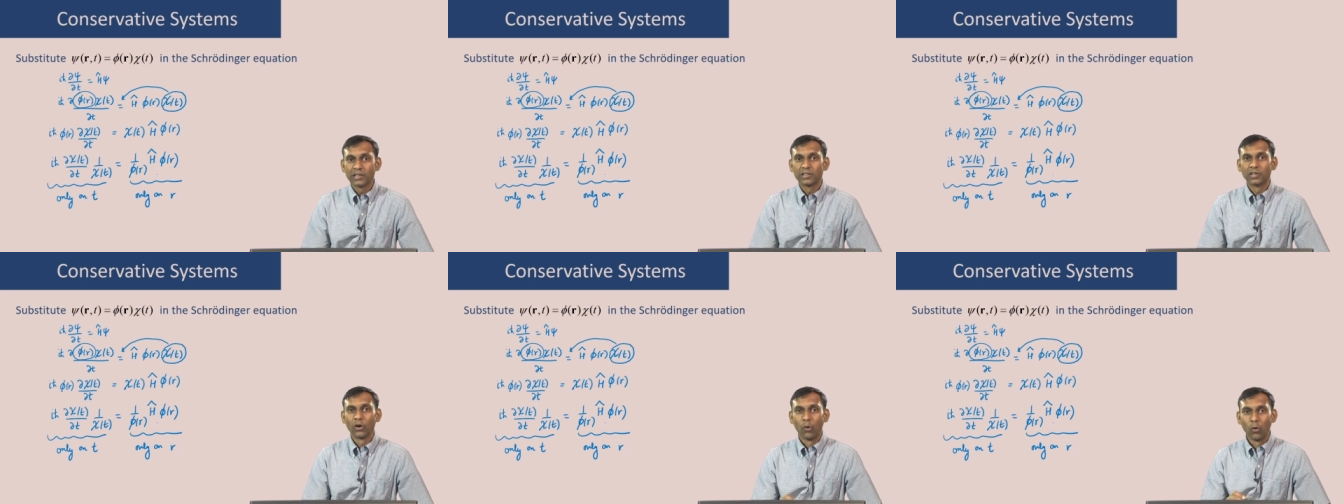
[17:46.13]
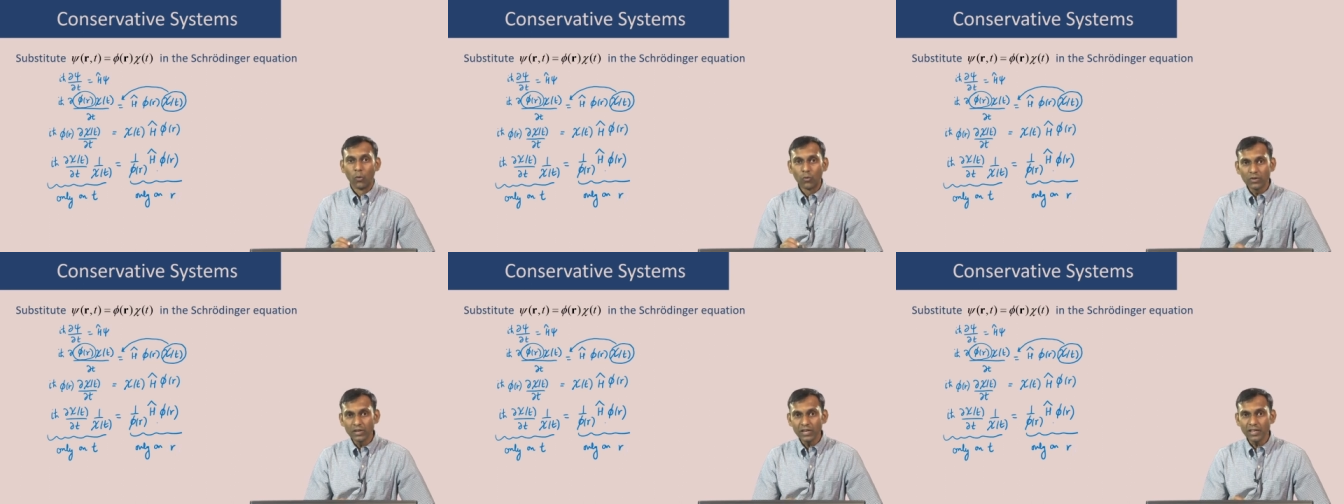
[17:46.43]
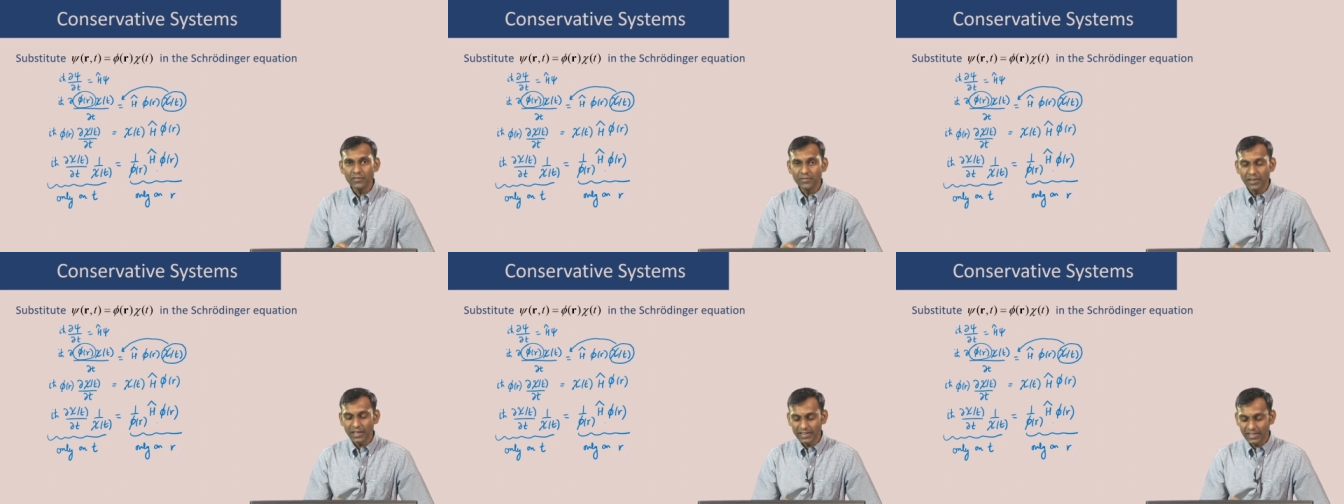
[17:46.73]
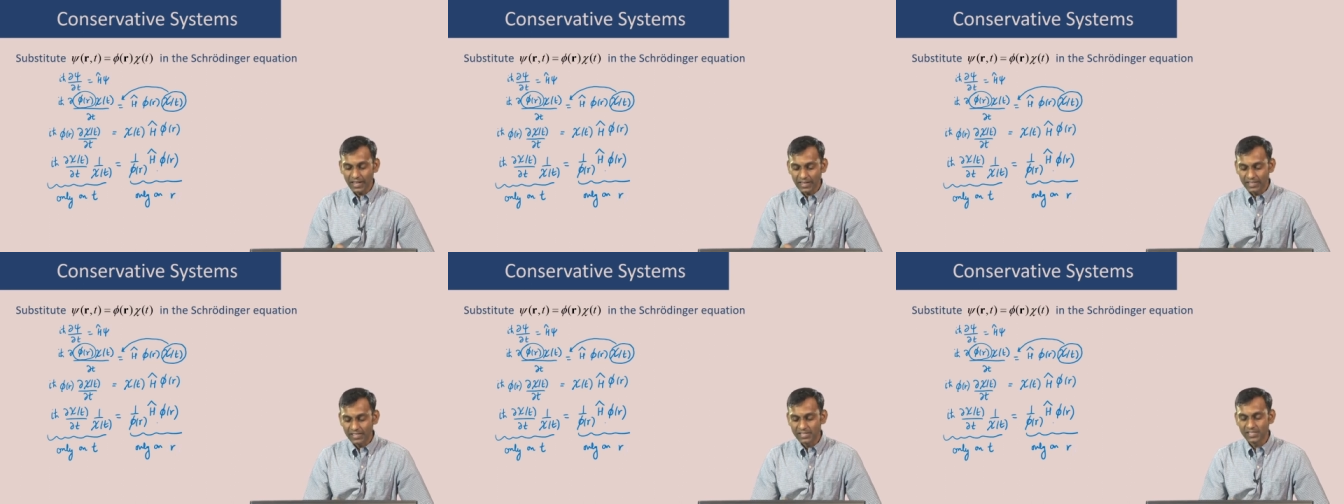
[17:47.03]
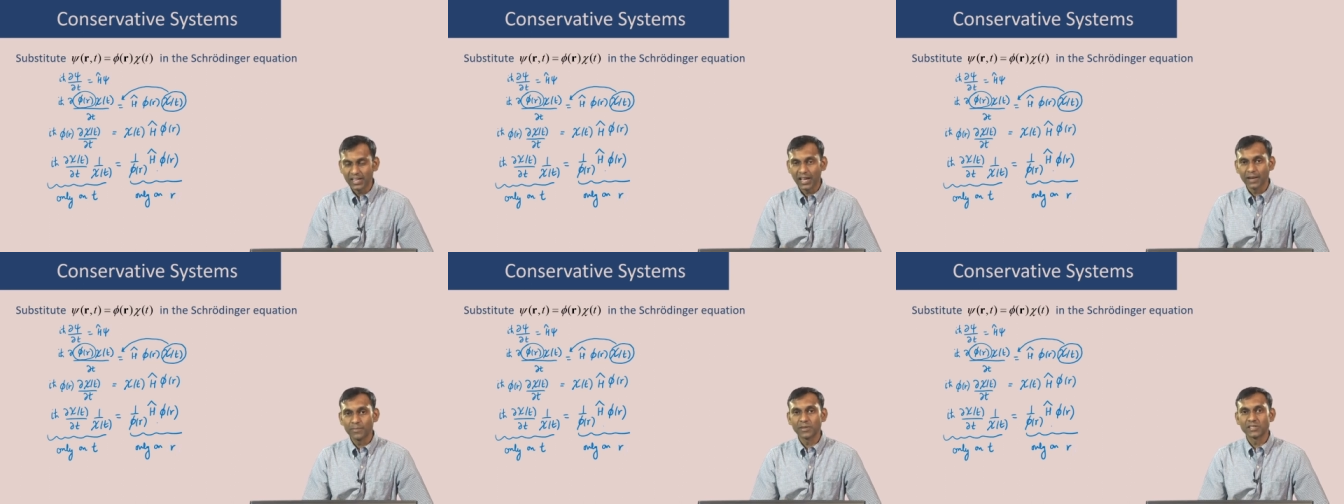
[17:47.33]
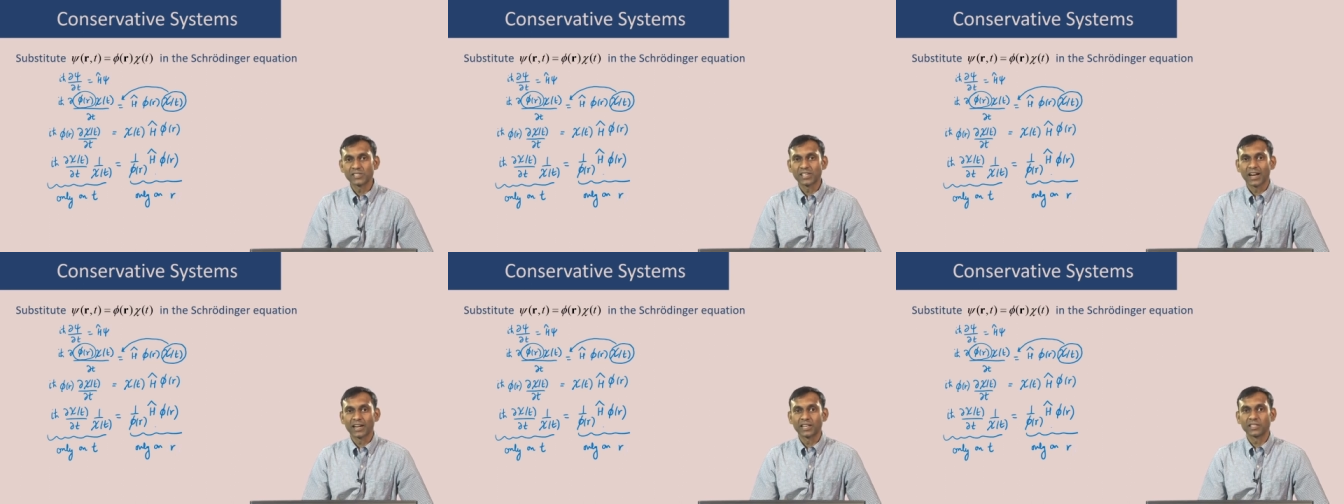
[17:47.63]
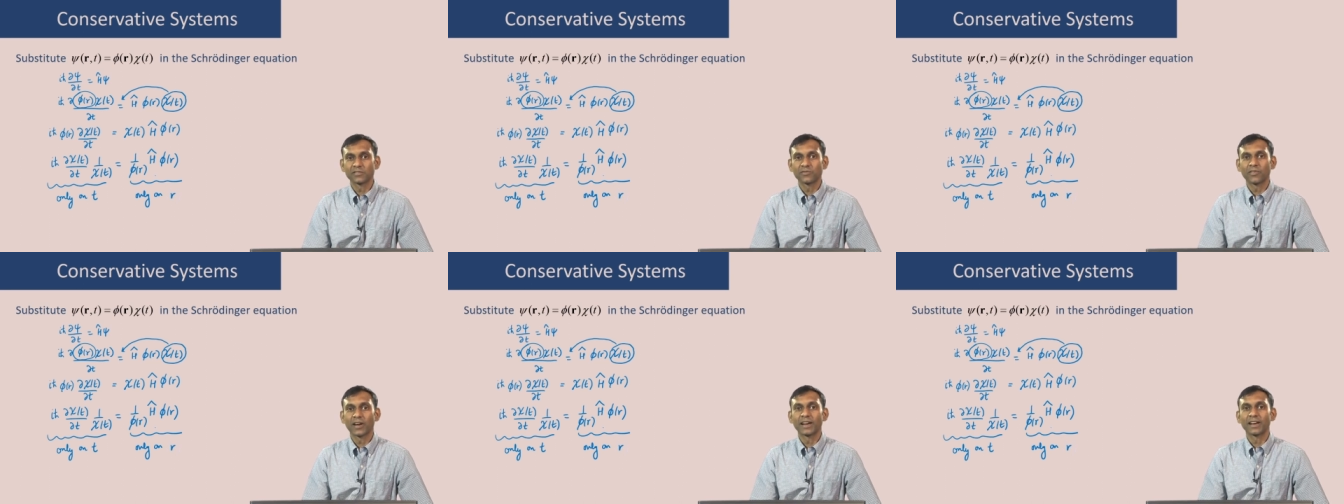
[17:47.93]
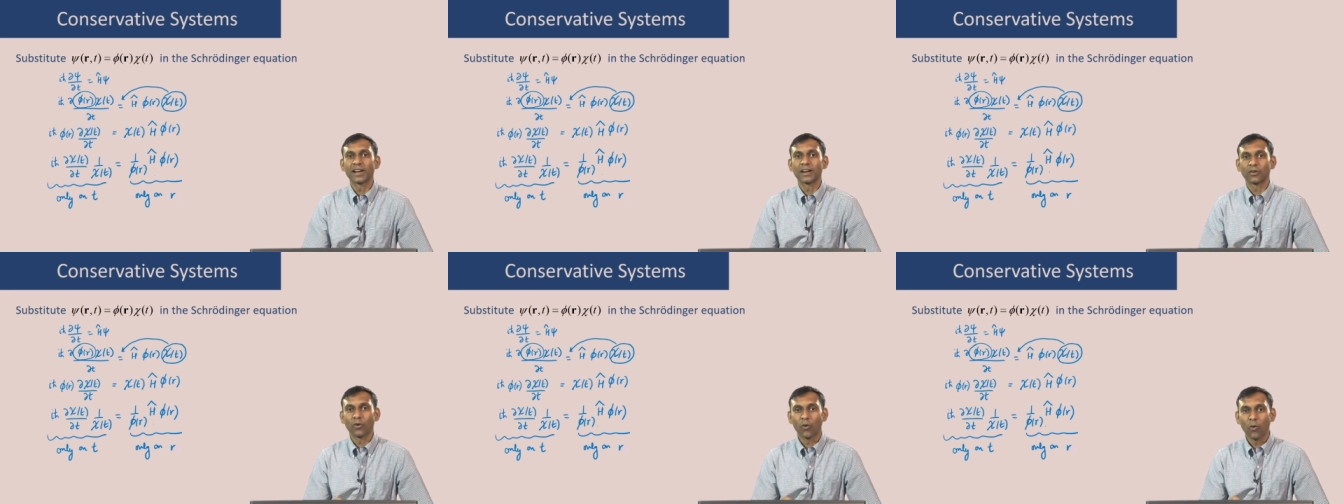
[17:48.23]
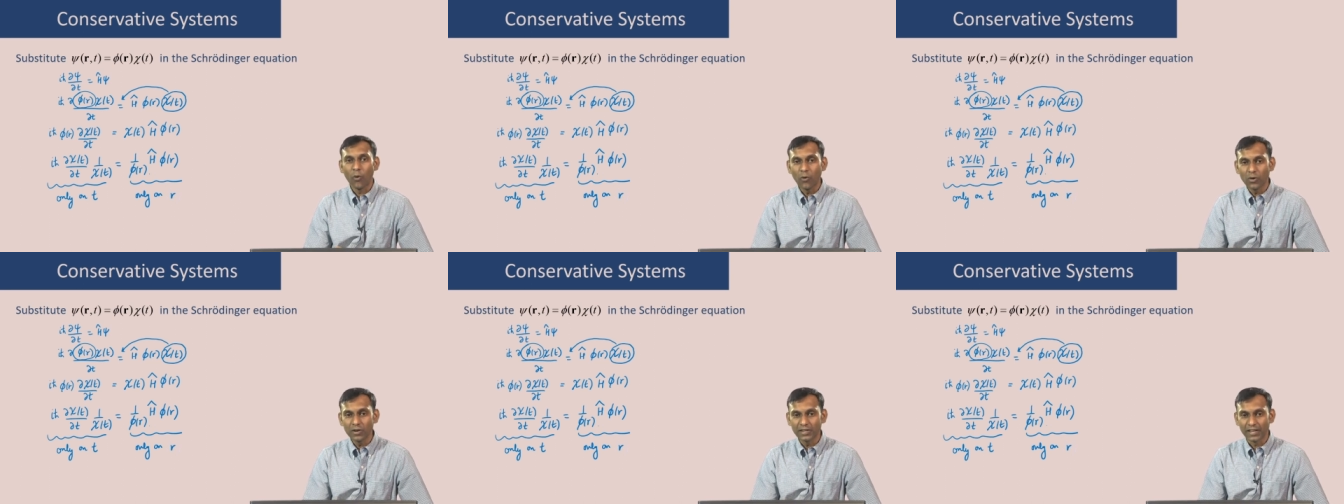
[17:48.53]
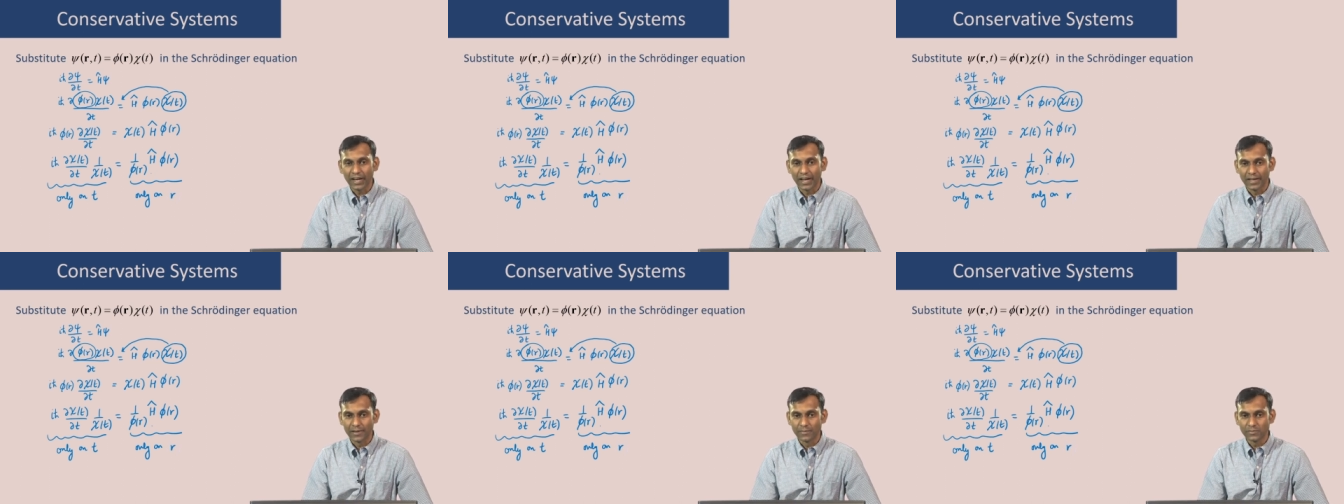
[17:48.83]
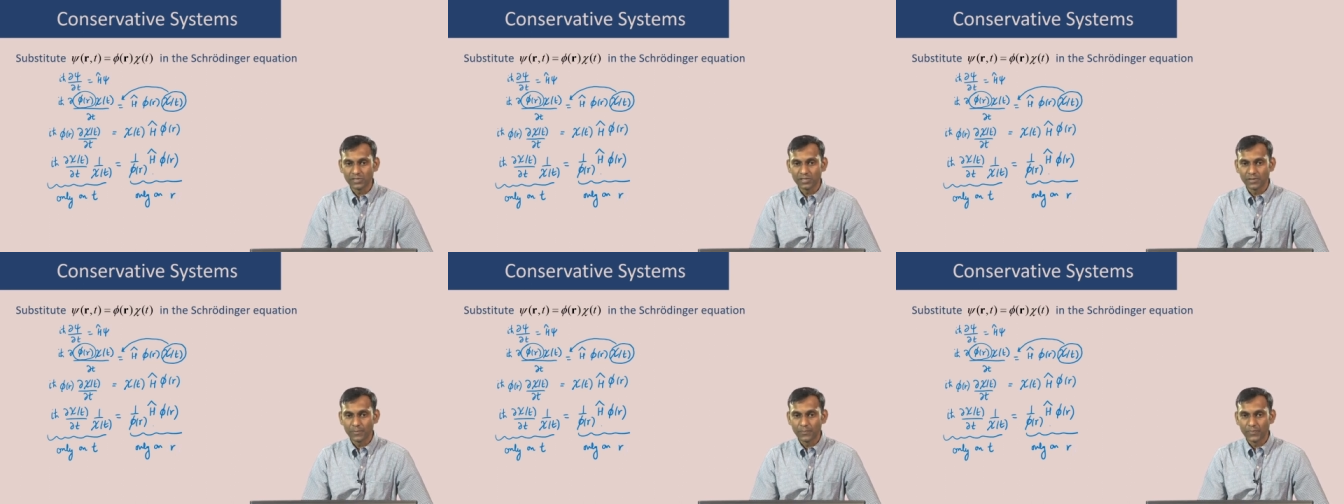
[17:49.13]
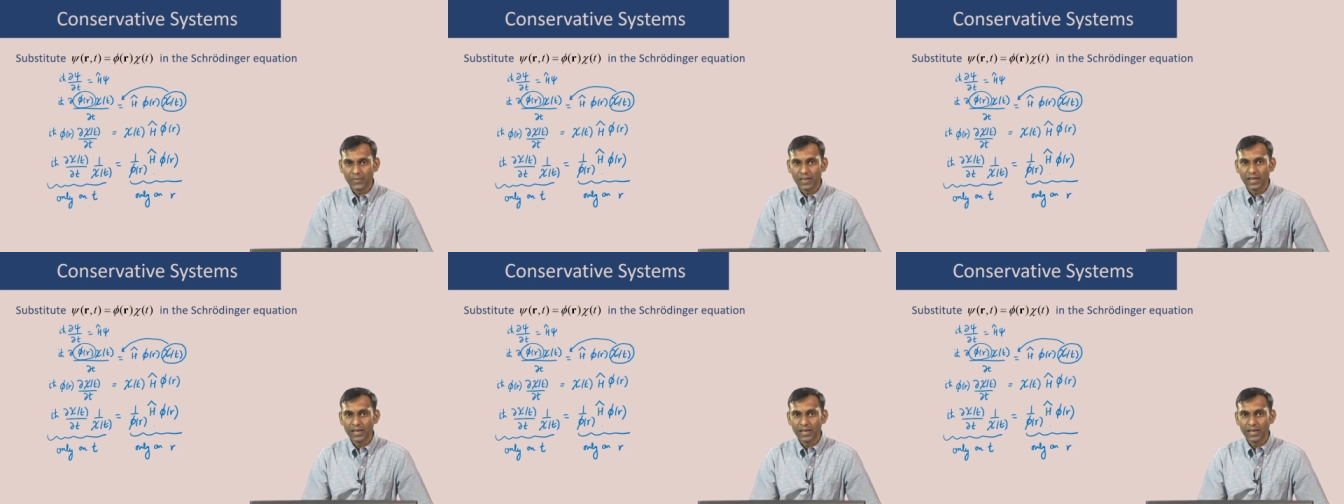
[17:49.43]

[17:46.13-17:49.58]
the only way that this can be satisfied at all times